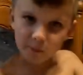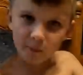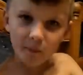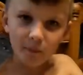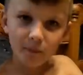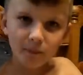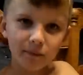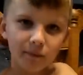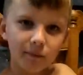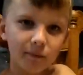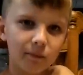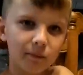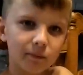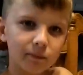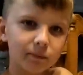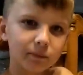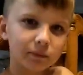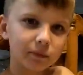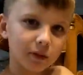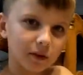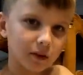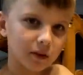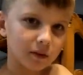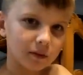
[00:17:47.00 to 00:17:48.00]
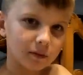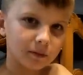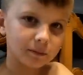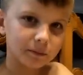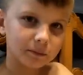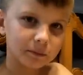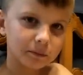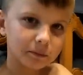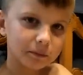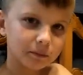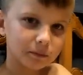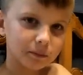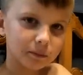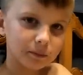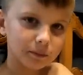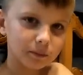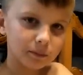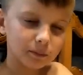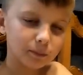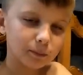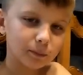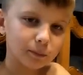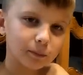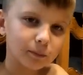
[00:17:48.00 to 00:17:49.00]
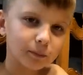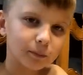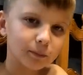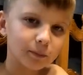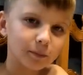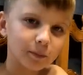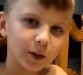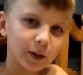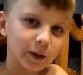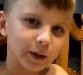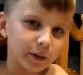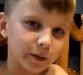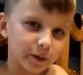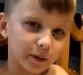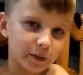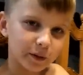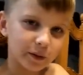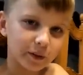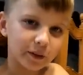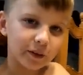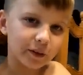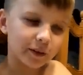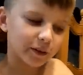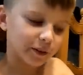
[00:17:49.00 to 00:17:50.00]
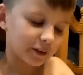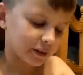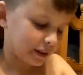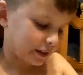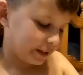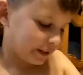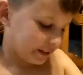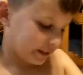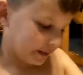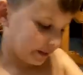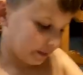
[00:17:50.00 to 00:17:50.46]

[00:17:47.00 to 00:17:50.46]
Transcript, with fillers: at Redneck like you want to feed him? Now try the big one.